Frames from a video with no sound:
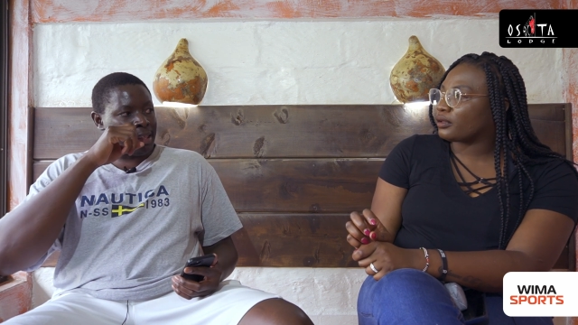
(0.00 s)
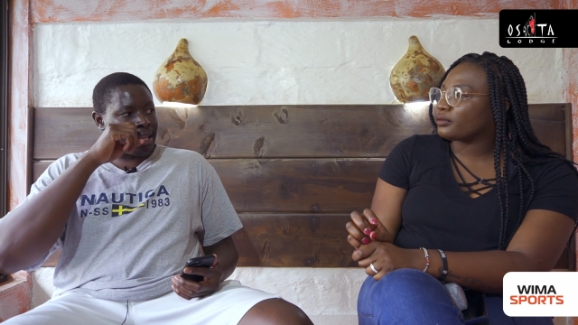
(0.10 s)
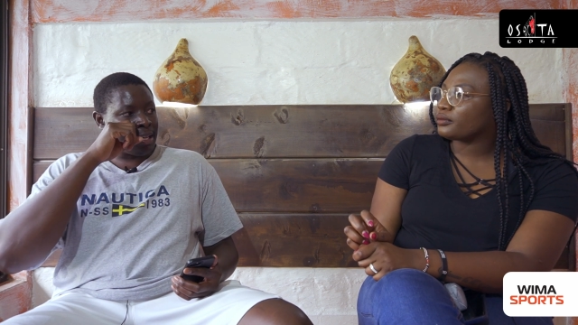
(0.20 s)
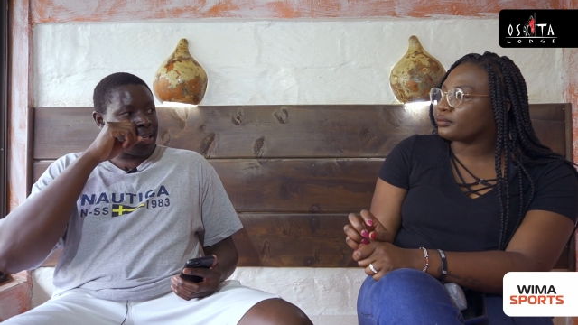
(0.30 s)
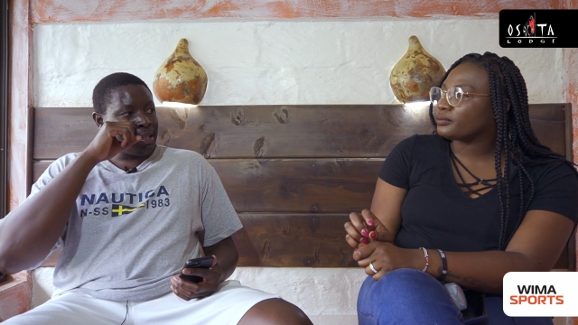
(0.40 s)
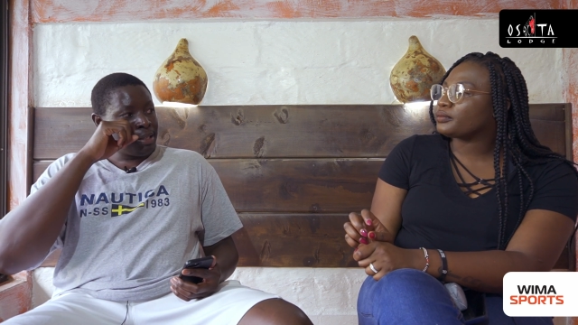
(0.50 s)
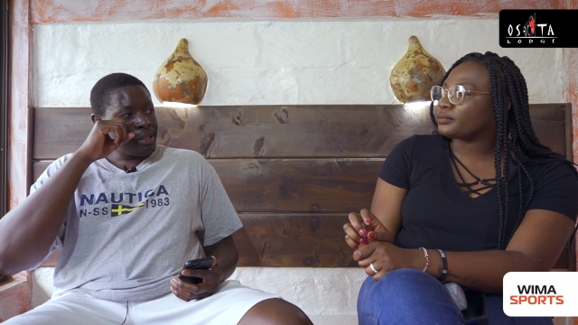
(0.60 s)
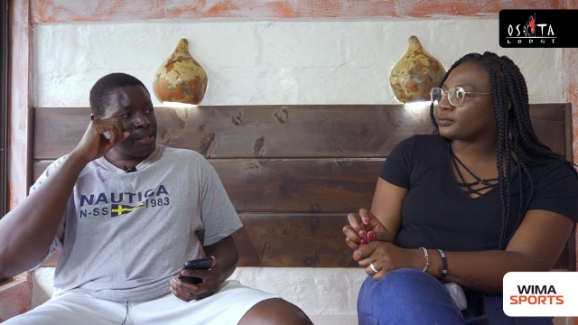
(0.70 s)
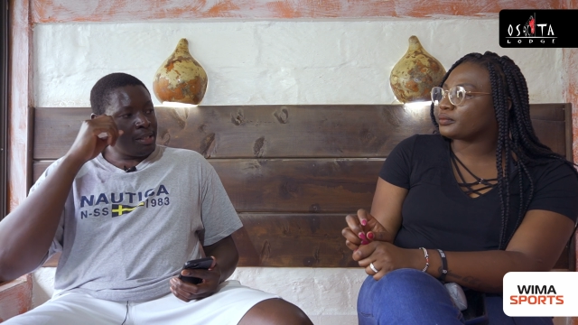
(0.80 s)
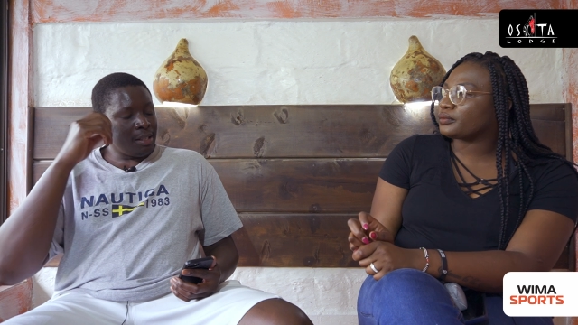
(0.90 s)
Speaker 1: other
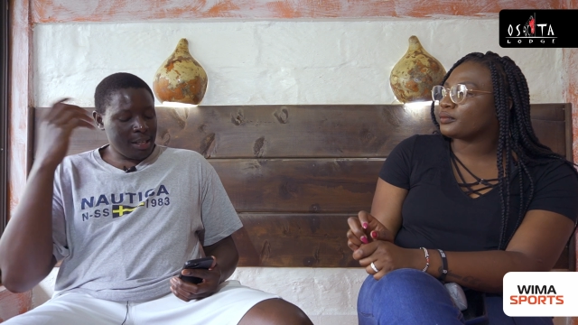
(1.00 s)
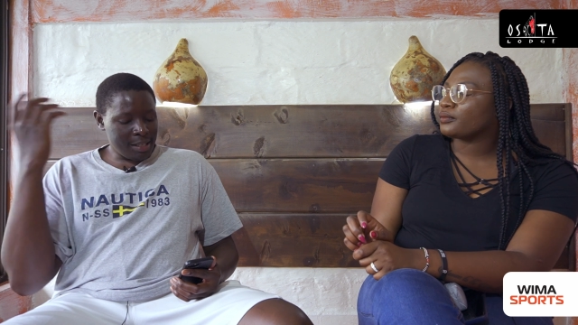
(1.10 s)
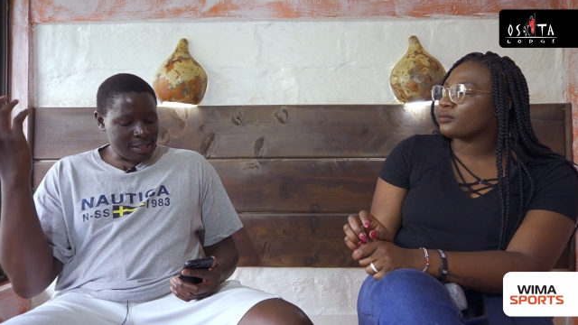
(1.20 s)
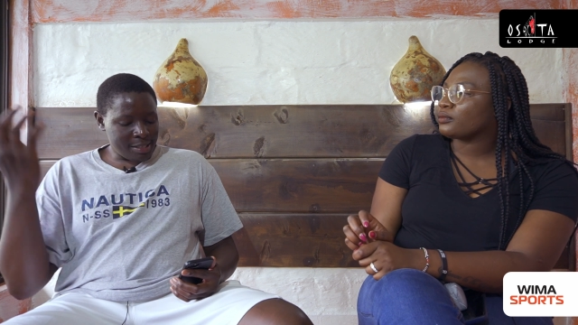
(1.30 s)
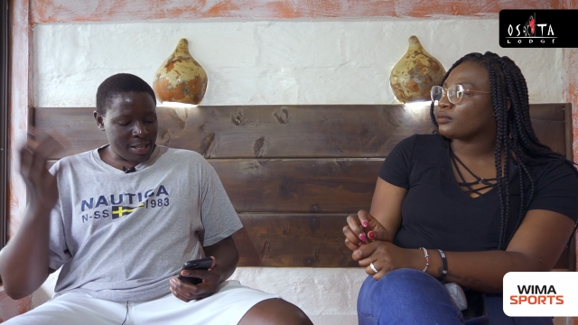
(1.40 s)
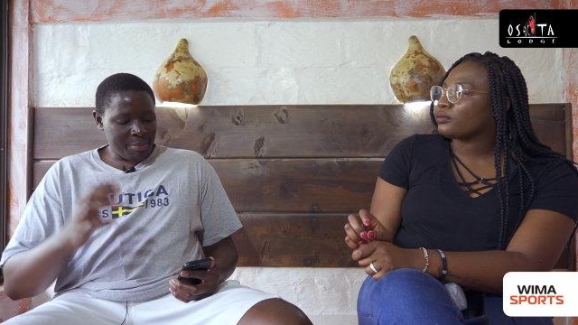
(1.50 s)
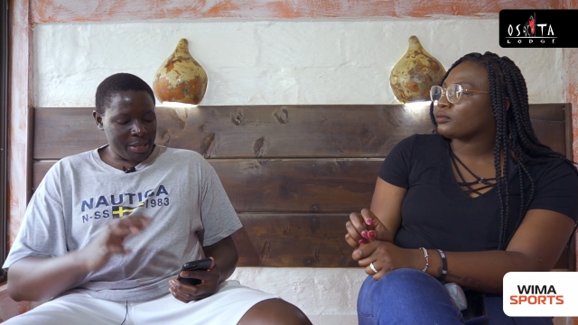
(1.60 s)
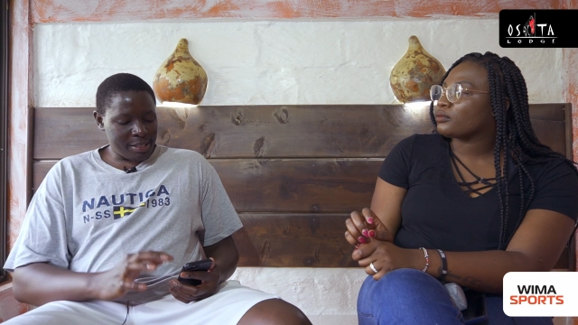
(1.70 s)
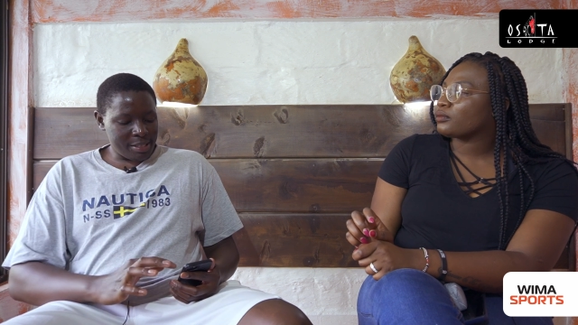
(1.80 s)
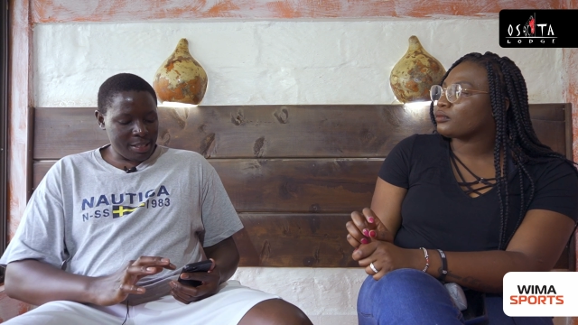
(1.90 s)
mm-hmm. uh,
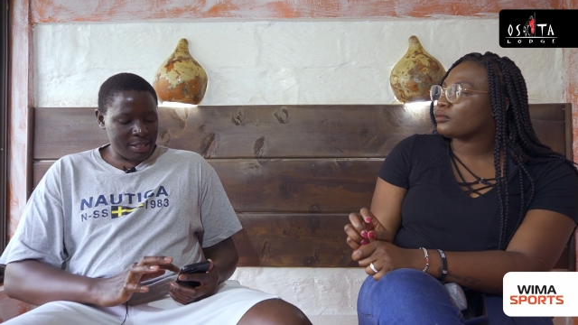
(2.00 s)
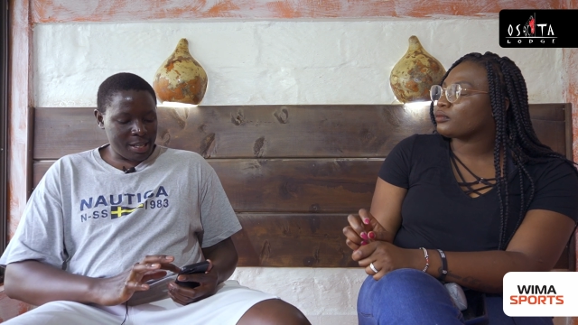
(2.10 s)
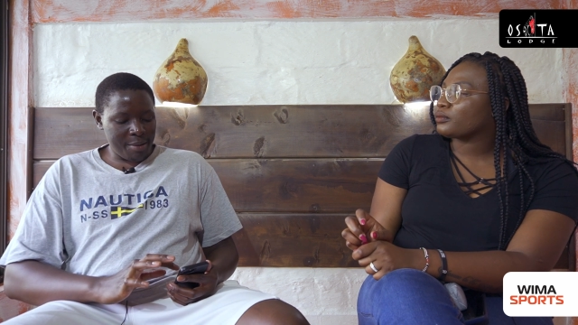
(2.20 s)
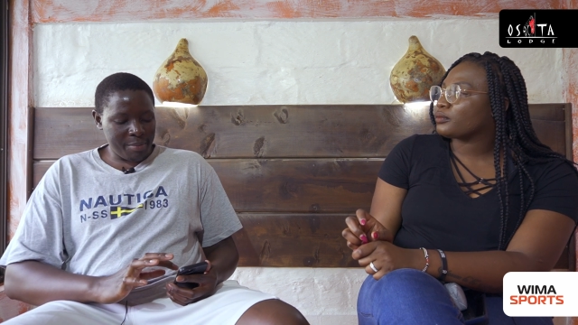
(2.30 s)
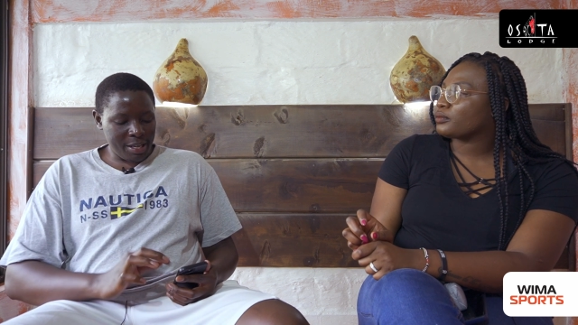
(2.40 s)
assignments that are coming